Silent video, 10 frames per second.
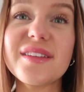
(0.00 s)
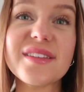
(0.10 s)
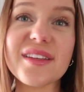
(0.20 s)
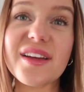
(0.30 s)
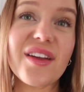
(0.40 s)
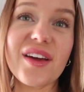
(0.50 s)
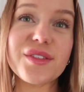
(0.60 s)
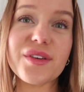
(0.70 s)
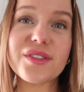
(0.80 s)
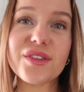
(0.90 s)
Just like a
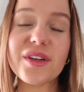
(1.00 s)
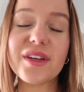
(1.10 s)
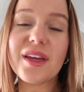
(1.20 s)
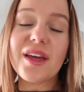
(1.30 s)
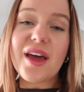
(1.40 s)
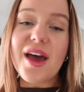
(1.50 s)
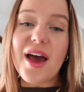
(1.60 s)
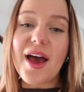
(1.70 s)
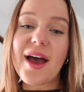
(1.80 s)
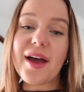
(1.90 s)
nice restaurant.
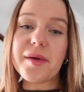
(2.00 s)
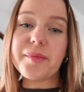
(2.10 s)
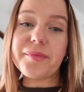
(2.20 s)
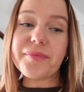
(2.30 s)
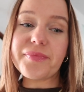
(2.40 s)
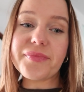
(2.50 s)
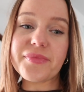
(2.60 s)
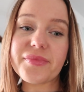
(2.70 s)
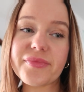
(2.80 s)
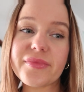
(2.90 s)
Um,
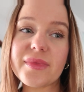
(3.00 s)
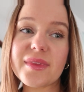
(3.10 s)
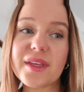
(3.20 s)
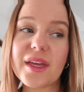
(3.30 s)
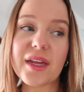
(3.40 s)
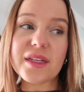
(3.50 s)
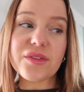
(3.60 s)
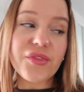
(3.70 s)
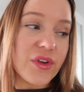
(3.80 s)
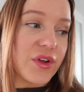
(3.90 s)
gonna get
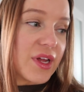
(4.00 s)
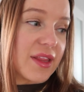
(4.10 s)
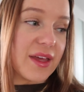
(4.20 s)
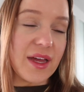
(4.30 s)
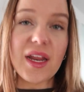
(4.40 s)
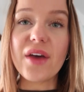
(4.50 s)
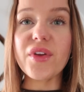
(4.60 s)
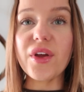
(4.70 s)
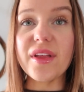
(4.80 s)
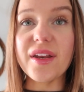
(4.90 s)
some food and then have
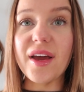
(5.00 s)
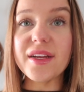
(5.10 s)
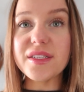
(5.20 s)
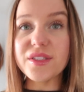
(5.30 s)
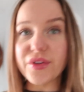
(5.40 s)
an early night.